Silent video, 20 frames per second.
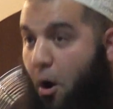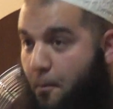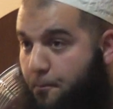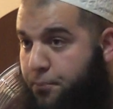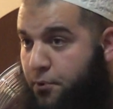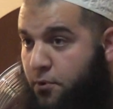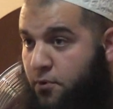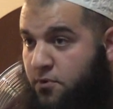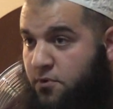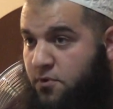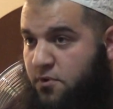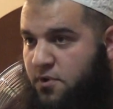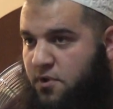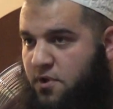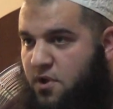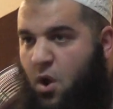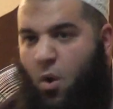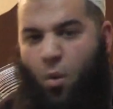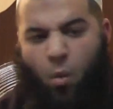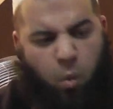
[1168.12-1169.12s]
drop,
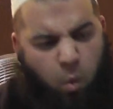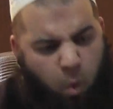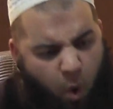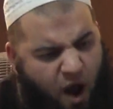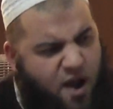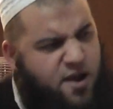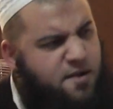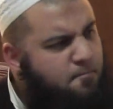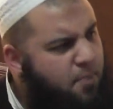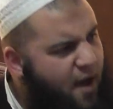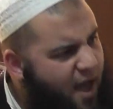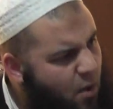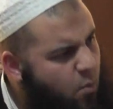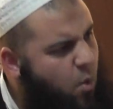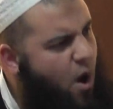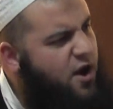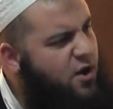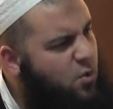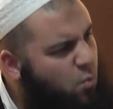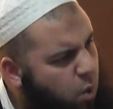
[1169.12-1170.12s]
one by
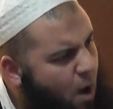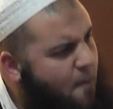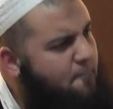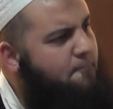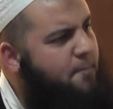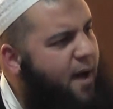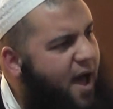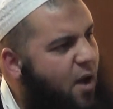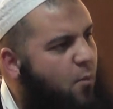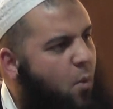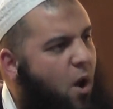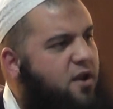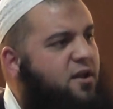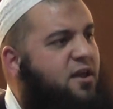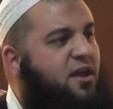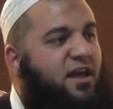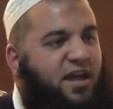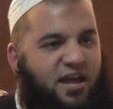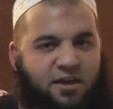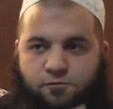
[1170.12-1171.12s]
one, one by
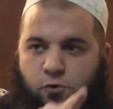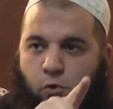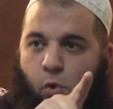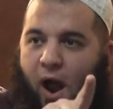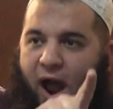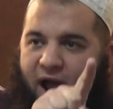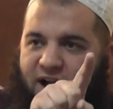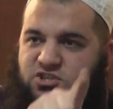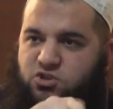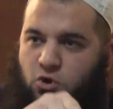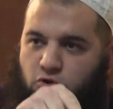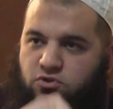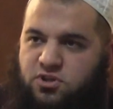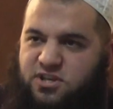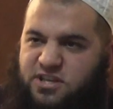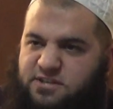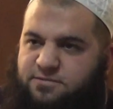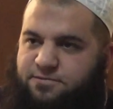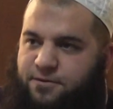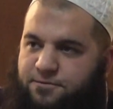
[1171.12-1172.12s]
one, if you act
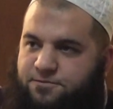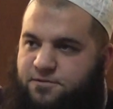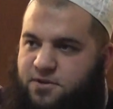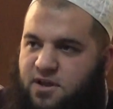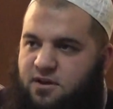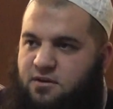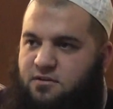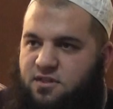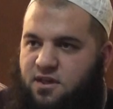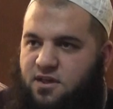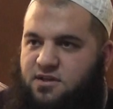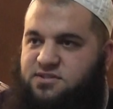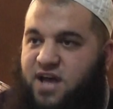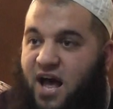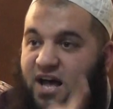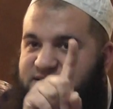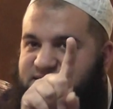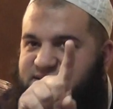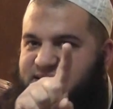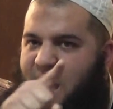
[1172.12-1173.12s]
on these 15 things,
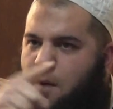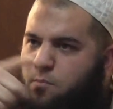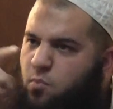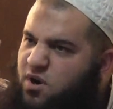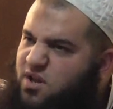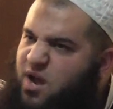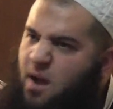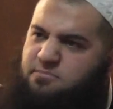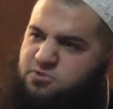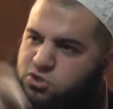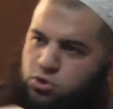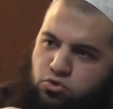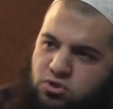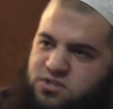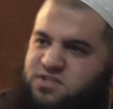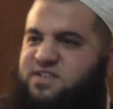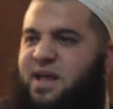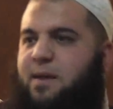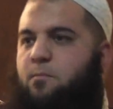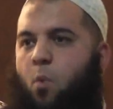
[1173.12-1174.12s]
azab will come to you
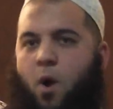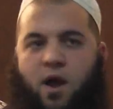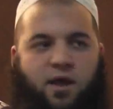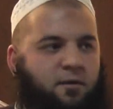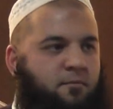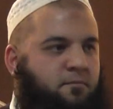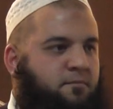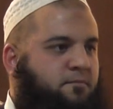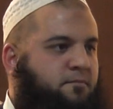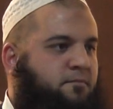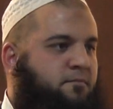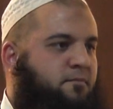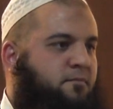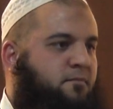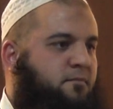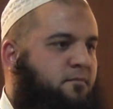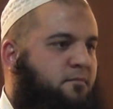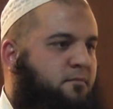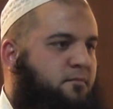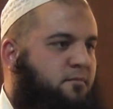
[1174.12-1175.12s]
the same way.
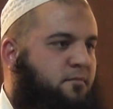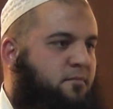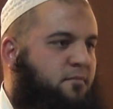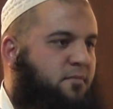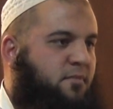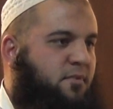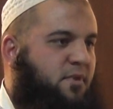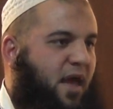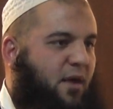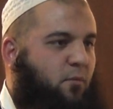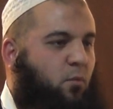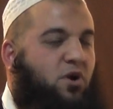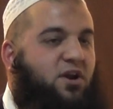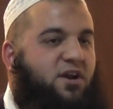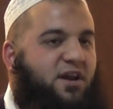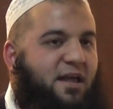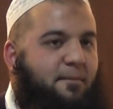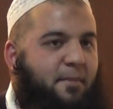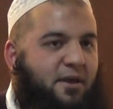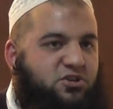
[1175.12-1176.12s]
And
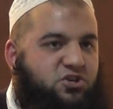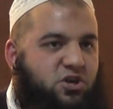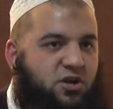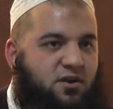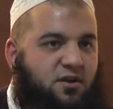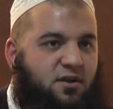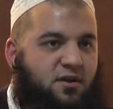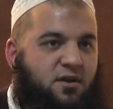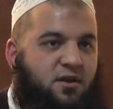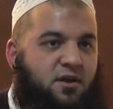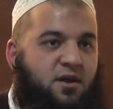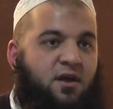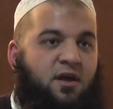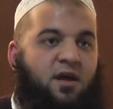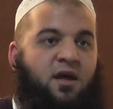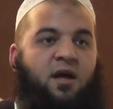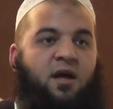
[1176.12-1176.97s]
what did he mention?